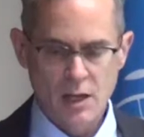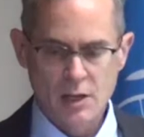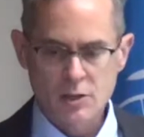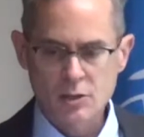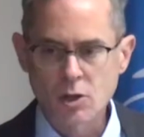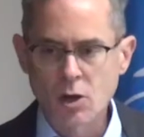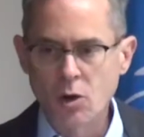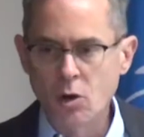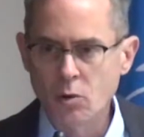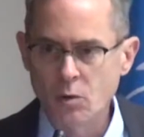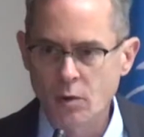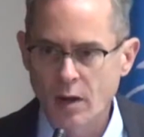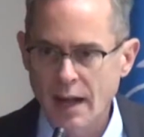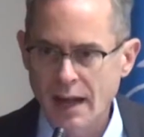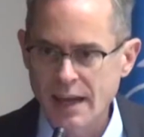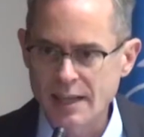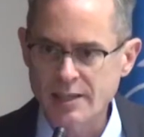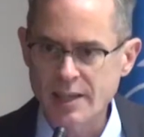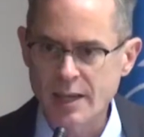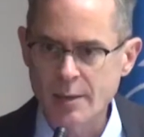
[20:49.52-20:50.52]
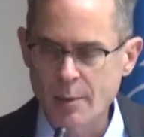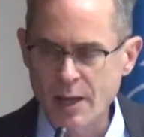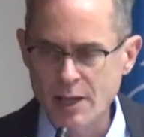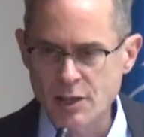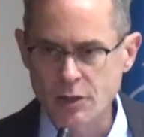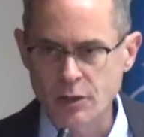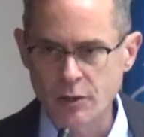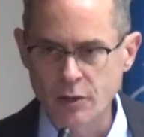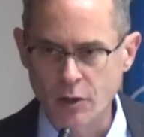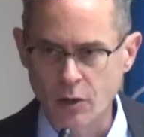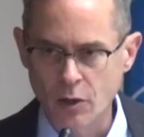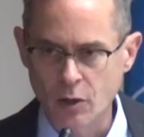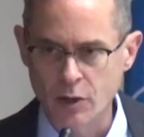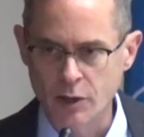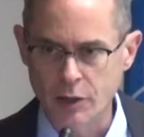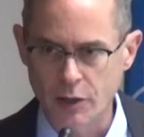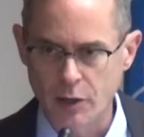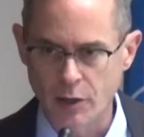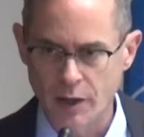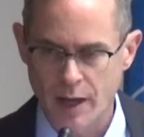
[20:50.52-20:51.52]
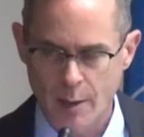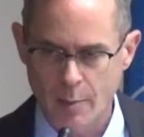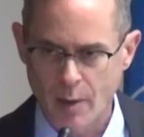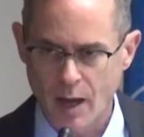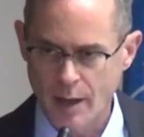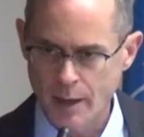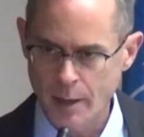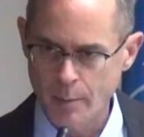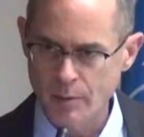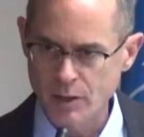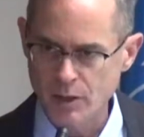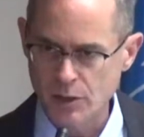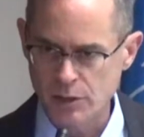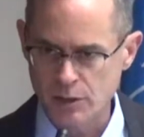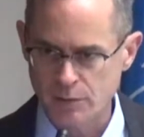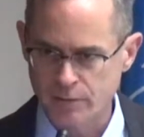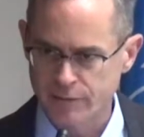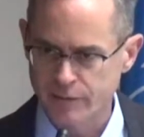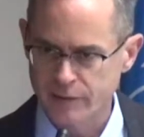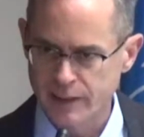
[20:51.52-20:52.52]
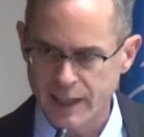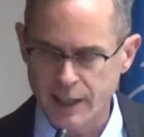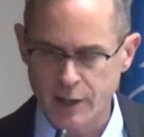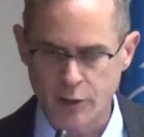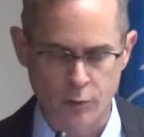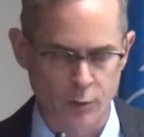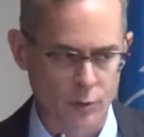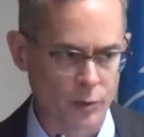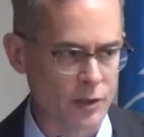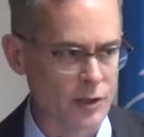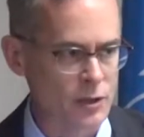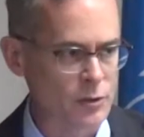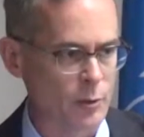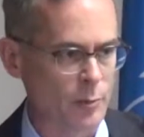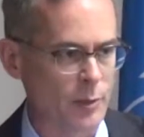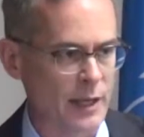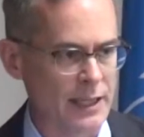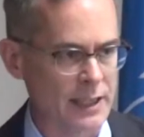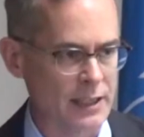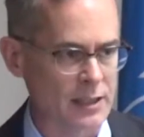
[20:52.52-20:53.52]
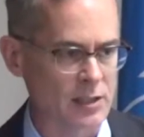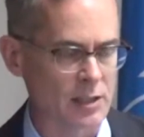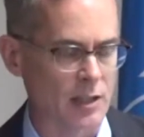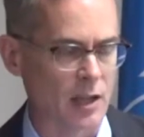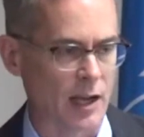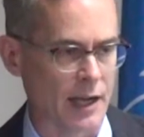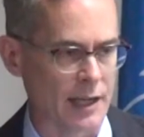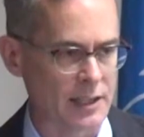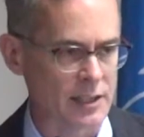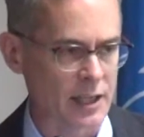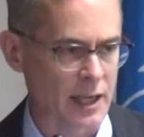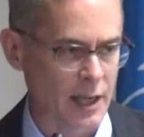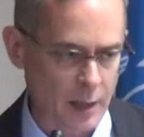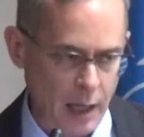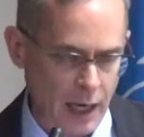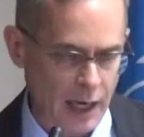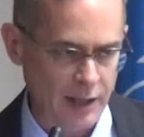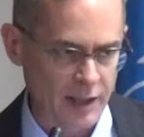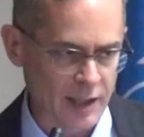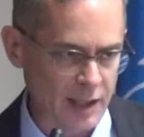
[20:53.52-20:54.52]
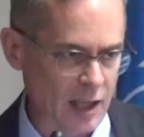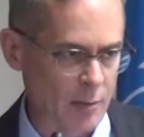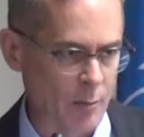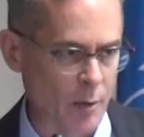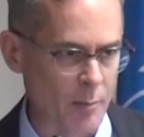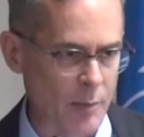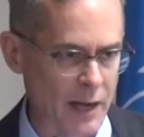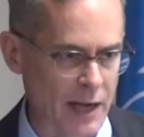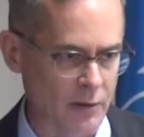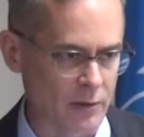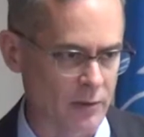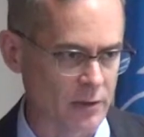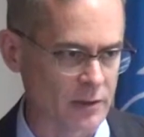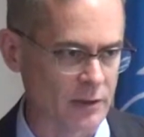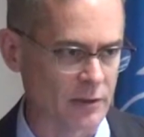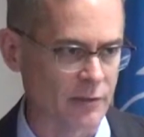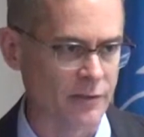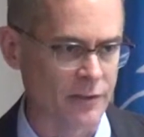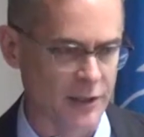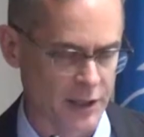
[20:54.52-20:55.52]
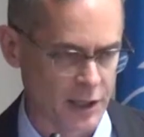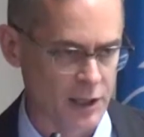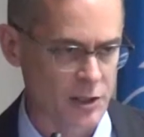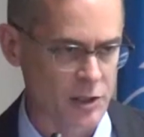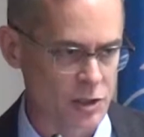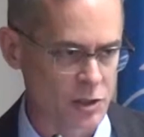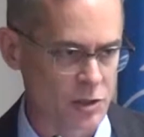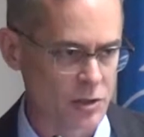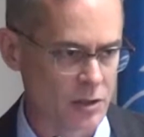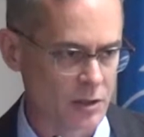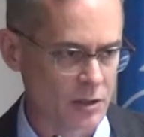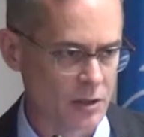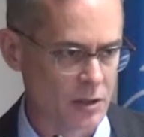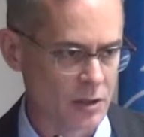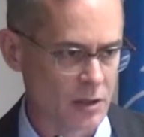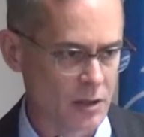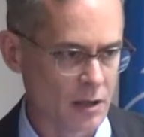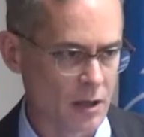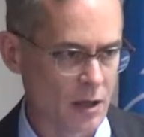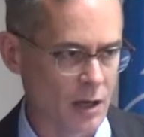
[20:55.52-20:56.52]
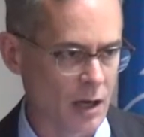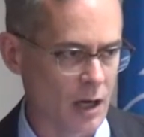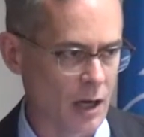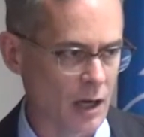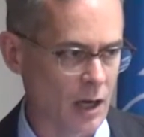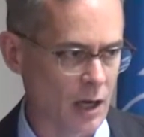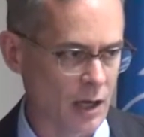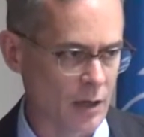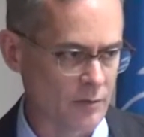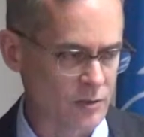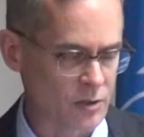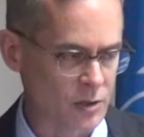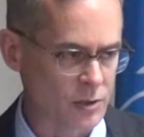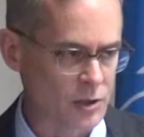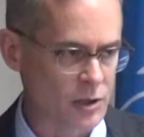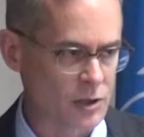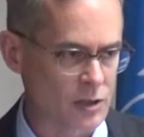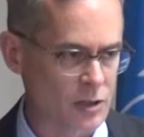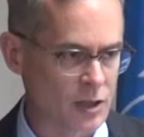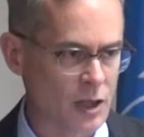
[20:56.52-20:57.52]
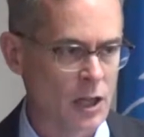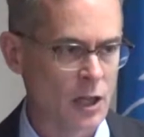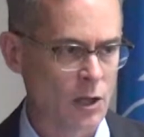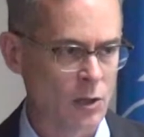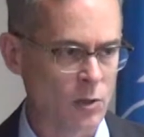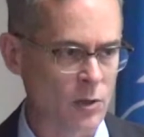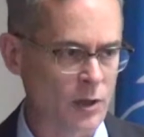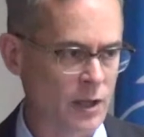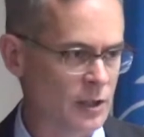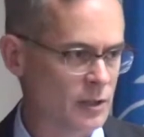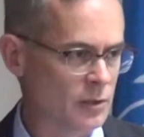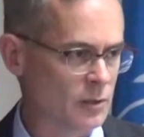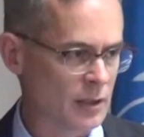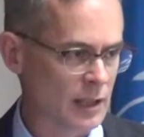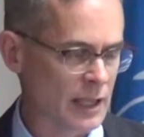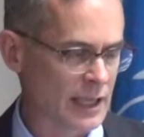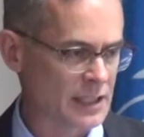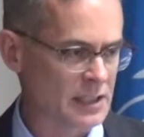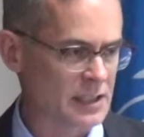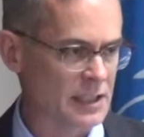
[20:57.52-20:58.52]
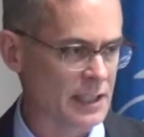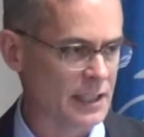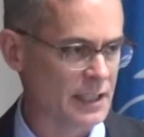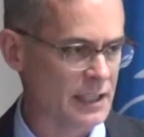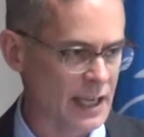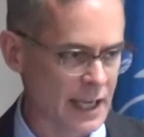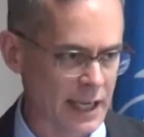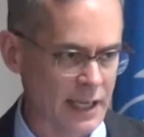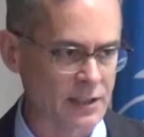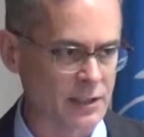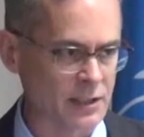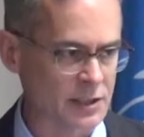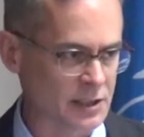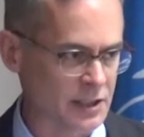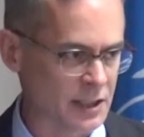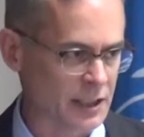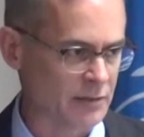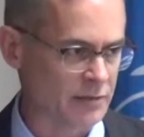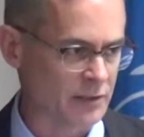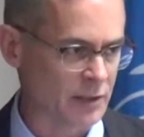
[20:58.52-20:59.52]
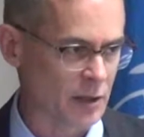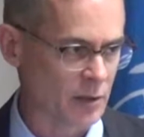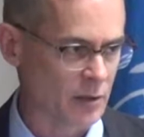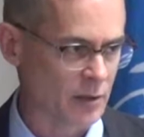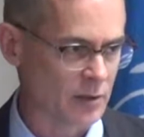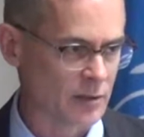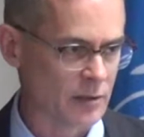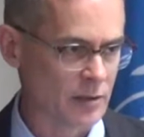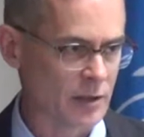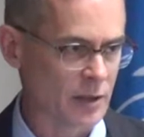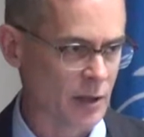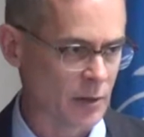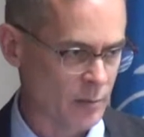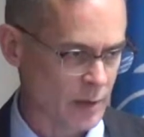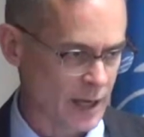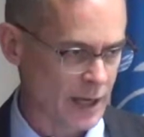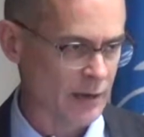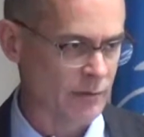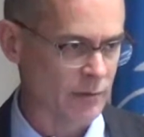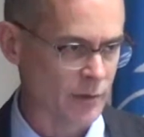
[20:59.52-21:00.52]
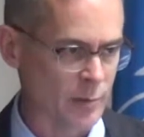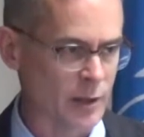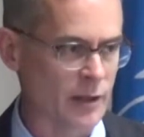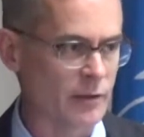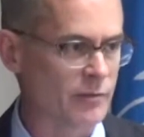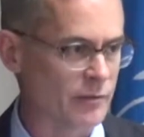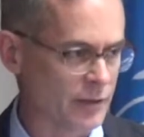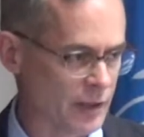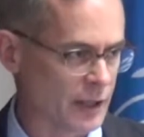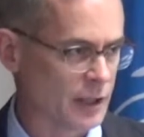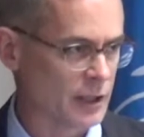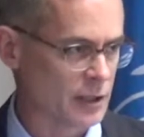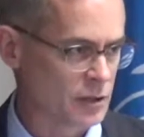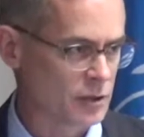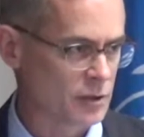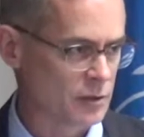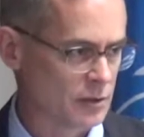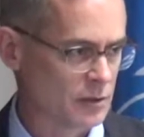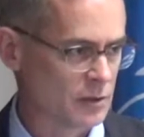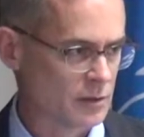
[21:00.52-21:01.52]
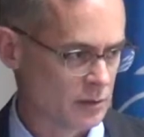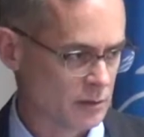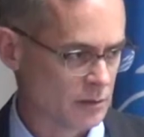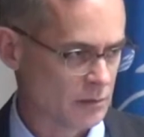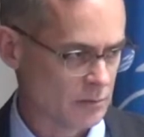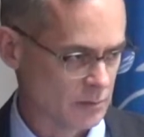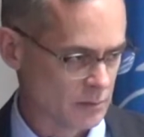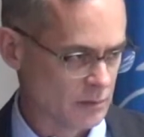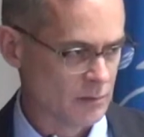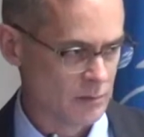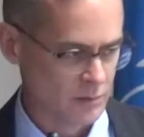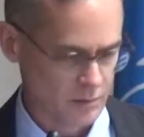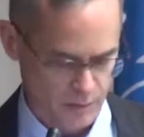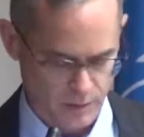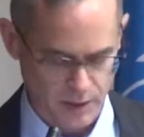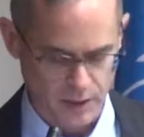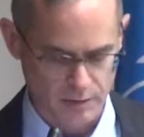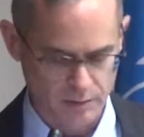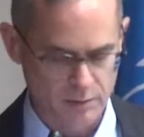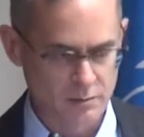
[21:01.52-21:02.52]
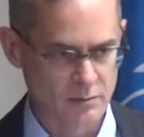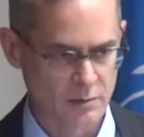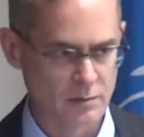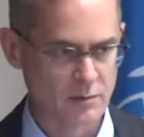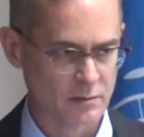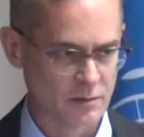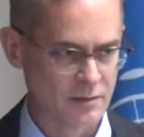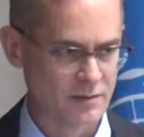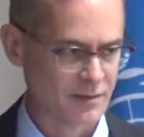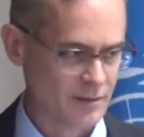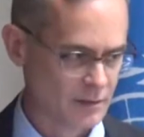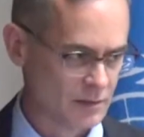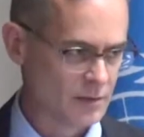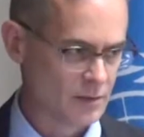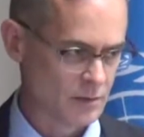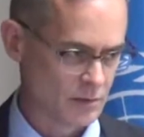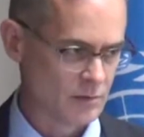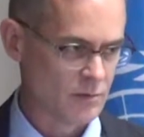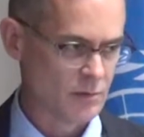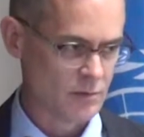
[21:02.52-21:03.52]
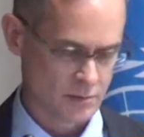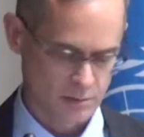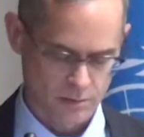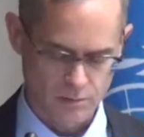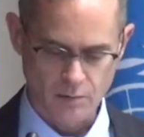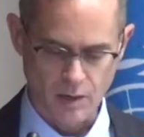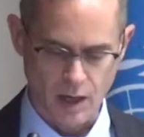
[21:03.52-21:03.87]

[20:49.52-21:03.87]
So, as I mentioned earlier, and I'm going to just flick through these remaining slides, and I think I'm about to finish. So just looking to Alexi and Nick to see if they're ready for me to finish. You take your time to do what you need to do.